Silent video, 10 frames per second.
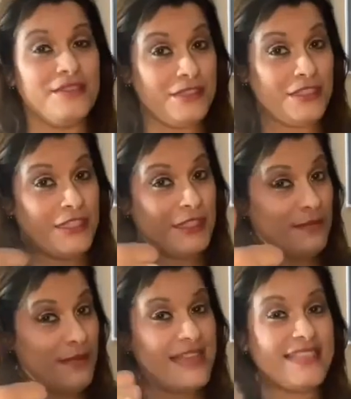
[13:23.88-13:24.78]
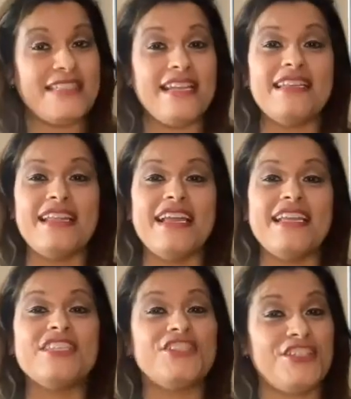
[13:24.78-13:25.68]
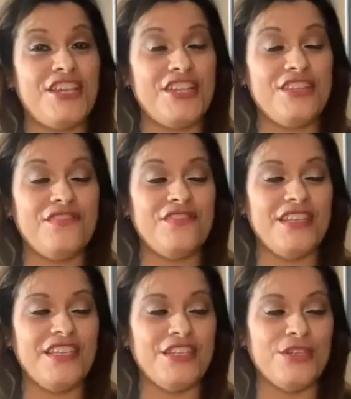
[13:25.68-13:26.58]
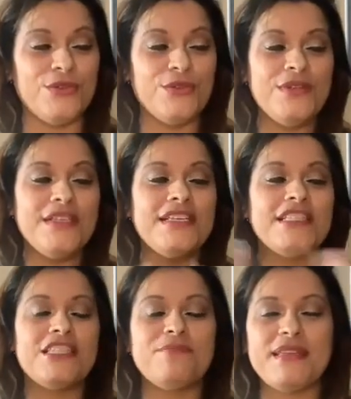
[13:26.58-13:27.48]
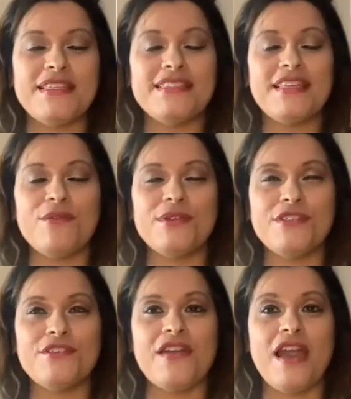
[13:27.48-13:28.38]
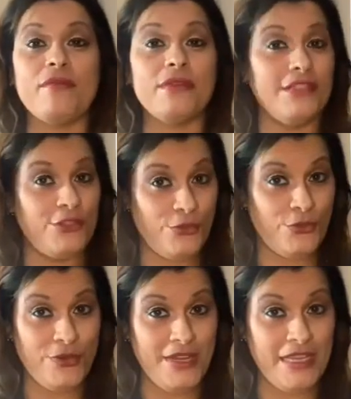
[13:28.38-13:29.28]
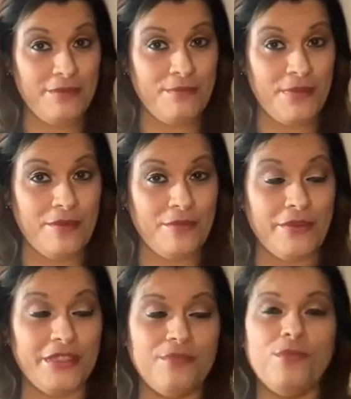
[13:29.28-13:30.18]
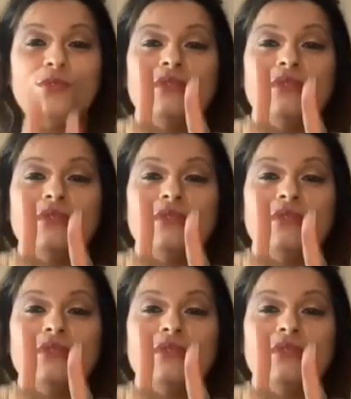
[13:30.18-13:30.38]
smash that like, share the video, spend time with your family, create memories. Most